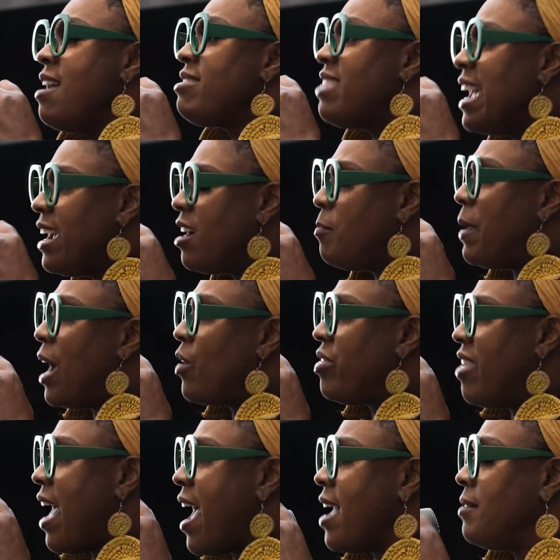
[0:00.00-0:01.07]
Think about
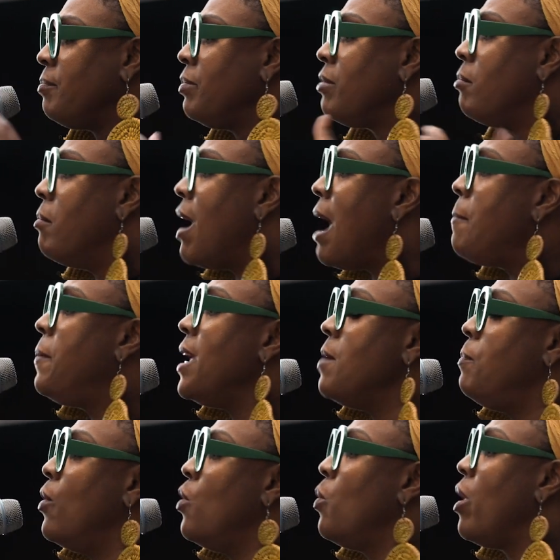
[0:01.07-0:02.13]
that. My
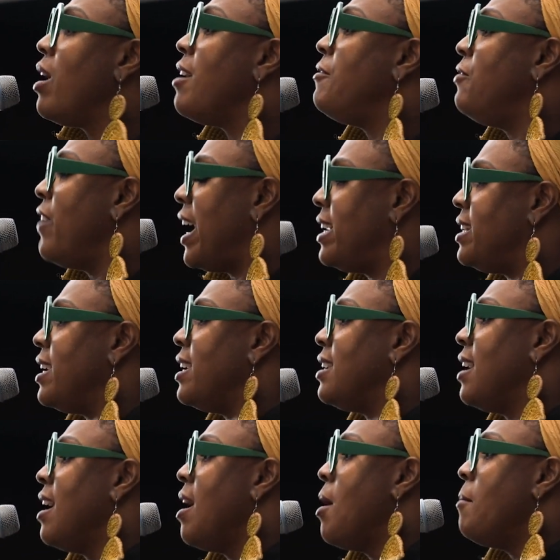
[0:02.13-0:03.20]
people were affected